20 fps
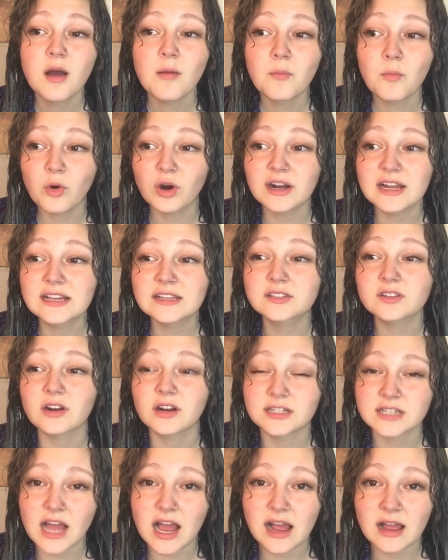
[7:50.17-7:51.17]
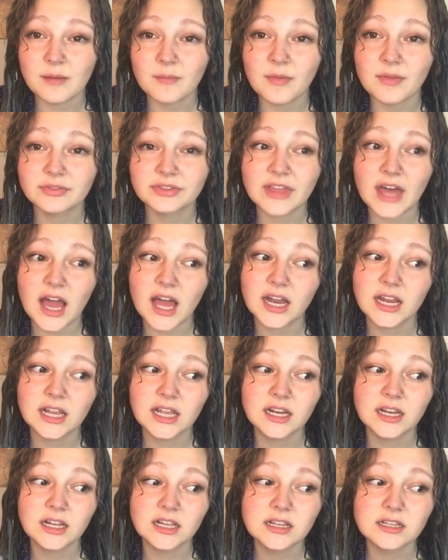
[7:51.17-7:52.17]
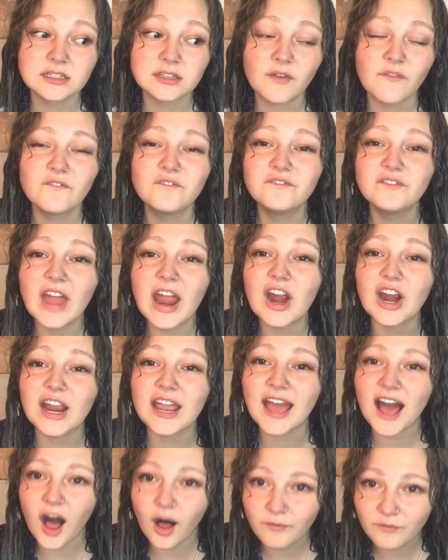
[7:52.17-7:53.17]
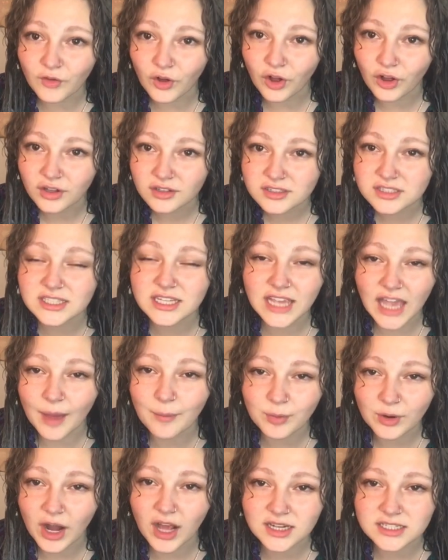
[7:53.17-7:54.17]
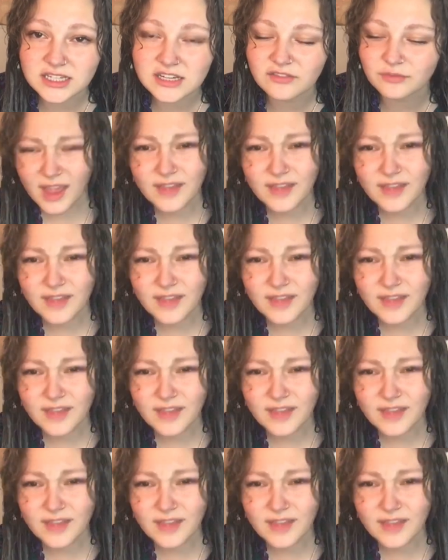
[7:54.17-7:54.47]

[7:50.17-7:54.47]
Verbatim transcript: mornings are a time that it is very helpful to get productive.